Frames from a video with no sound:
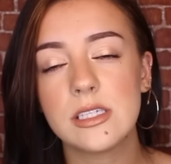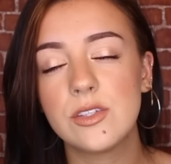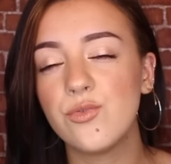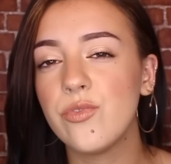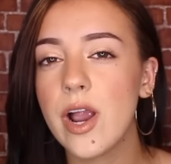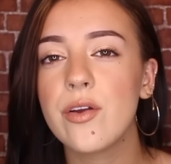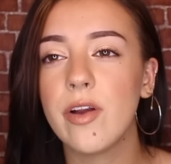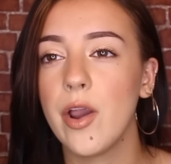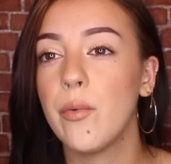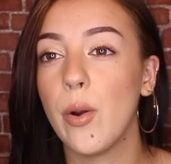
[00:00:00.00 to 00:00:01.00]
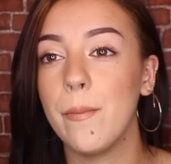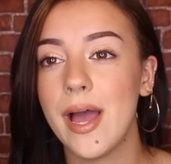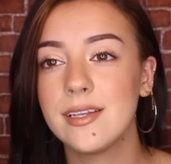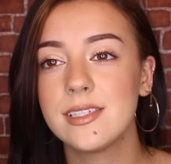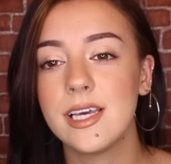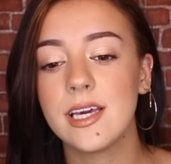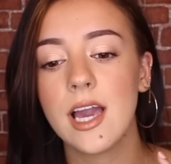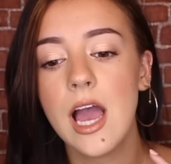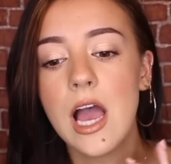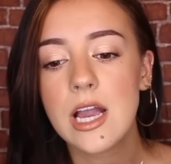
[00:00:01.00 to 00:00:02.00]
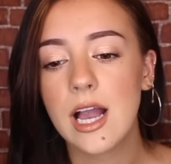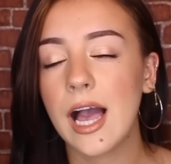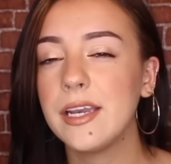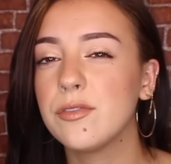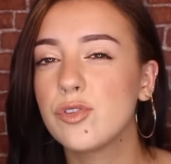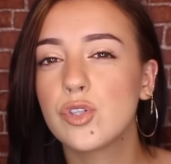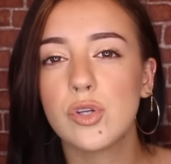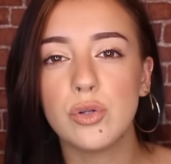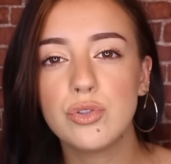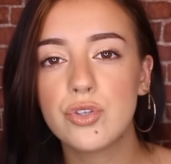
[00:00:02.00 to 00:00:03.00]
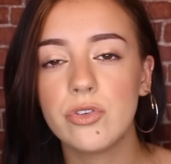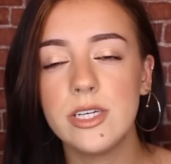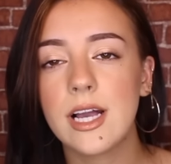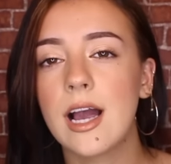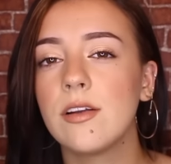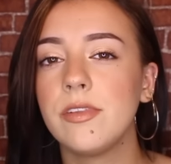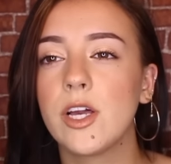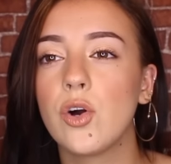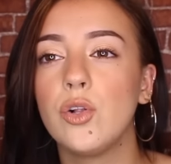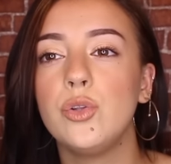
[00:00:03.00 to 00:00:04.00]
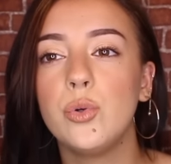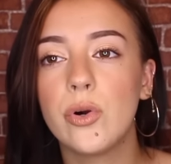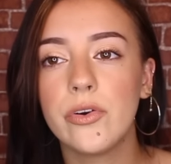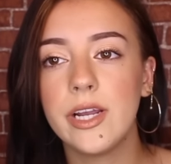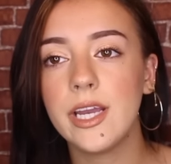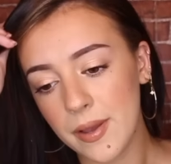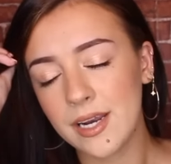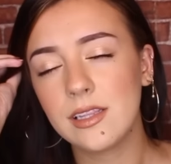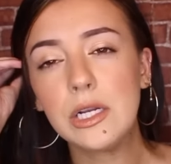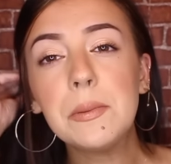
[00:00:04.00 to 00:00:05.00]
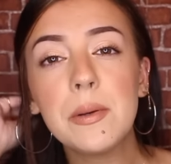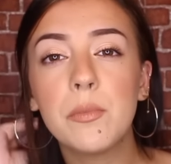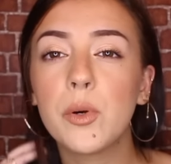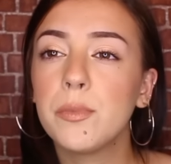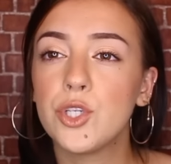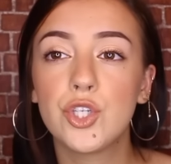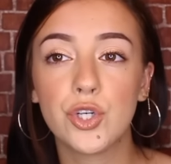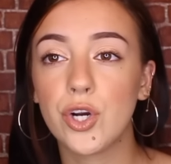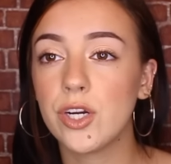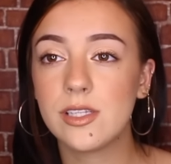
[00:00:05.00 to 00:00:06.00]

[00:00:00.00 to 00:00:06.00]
It's very very romantic, kind of sultry, kind of like alluring, and a little bit more mature.